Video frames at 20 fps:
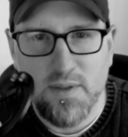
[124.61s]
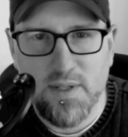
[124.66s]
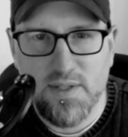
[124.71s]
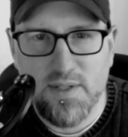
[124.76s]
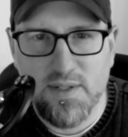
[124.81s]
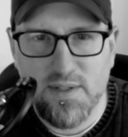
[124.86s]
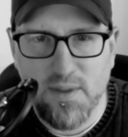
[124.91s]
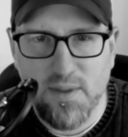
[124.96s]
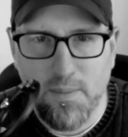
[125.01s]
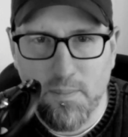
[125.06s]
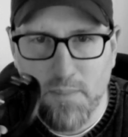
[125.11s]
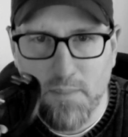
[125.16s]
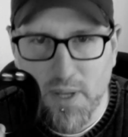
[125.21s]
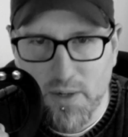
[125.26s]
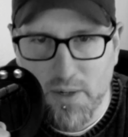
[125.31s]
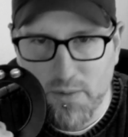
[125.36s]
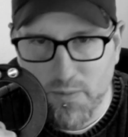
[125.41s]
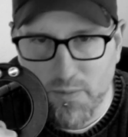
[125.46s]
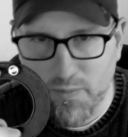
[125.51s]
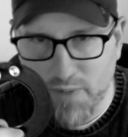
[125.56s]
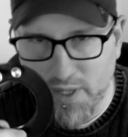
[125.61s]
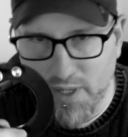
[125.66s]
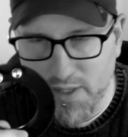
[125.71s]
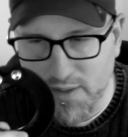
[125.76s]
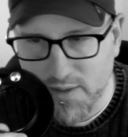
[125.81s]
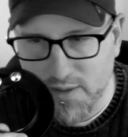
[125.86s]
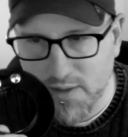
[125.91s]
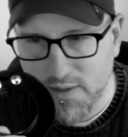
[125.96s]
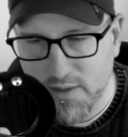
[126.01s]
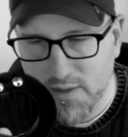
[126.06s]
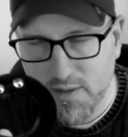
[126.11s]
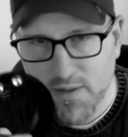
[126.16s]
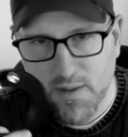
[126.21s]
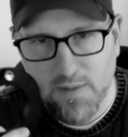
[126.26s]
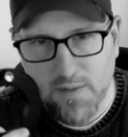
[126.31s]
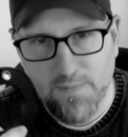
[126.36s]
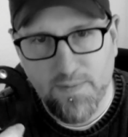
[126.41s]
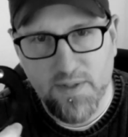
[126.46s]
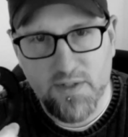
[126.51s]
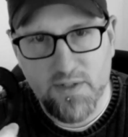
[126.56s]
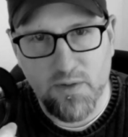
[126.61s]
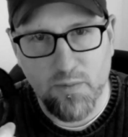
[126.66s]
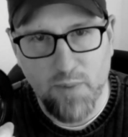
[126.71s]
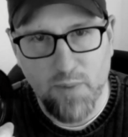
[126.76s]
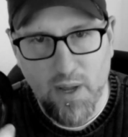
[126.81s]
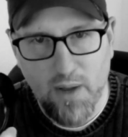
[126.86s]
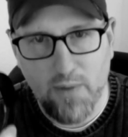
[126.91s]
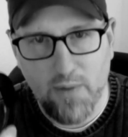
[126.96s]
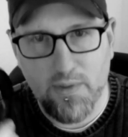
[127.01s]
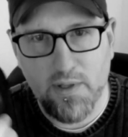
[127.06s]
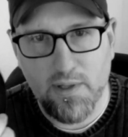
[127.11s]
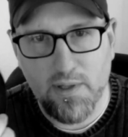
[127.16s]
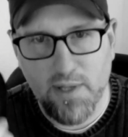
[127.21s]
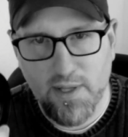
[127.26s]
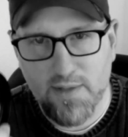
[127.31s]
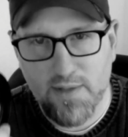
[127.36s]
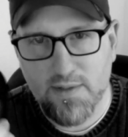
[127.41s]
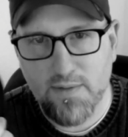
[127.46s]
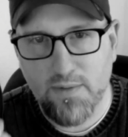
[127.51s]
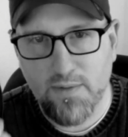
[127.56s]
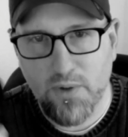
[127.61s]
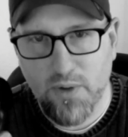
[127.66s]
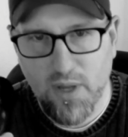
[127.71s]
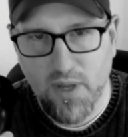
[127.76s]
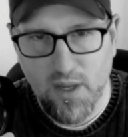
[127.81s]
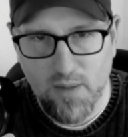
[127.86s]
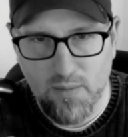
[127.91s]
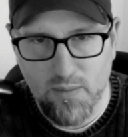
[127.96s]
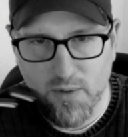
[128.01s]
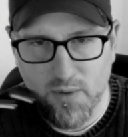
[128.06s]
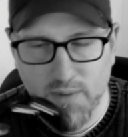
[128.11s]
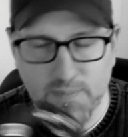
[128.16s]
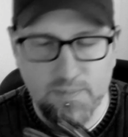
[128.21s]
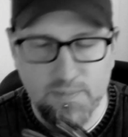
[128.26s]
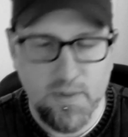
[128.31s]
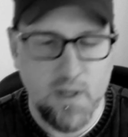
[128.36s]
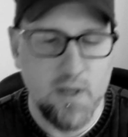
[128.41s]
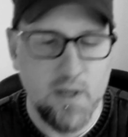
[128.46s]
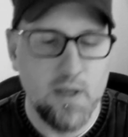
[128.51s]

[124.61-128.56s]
This is a metal ring that fits around the lens of your camera,